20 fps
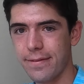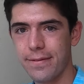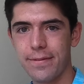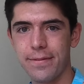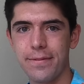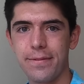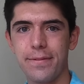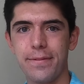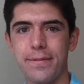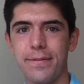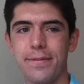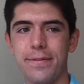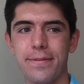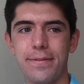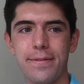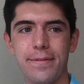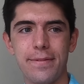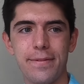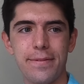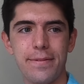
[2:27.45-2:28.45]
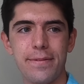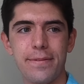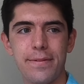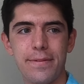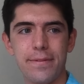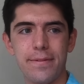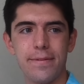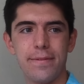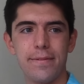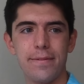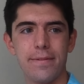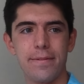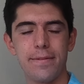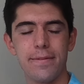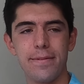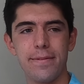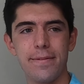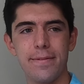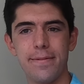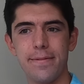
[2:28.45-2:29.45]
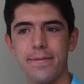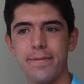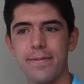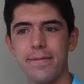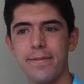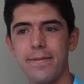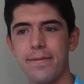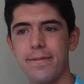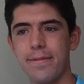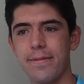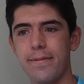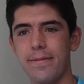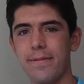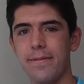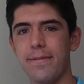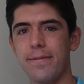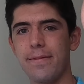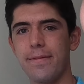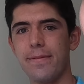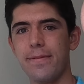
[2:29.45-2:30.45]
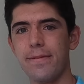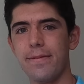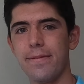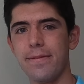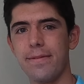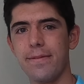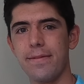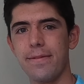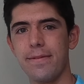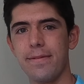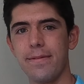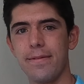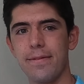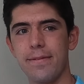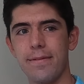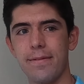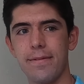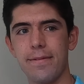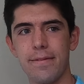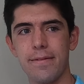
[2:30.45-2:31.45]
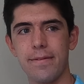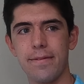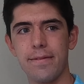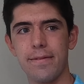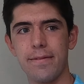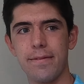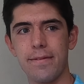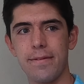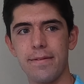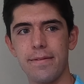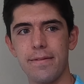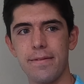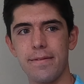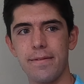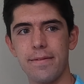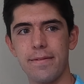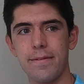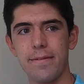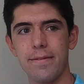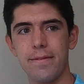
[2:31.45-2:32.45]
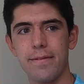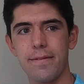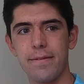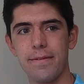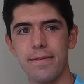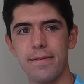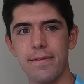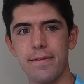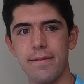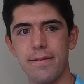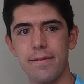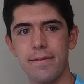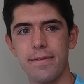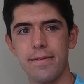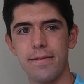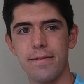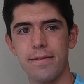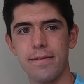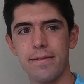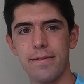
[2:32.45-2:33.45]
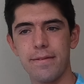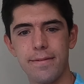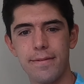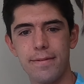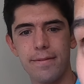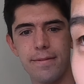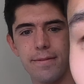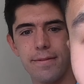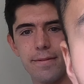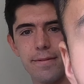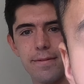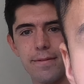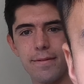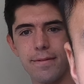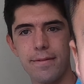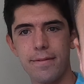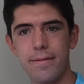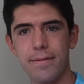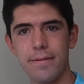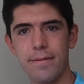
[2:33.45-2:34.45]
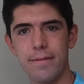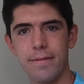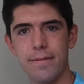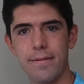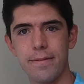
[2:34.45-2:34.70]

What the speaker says: (silent)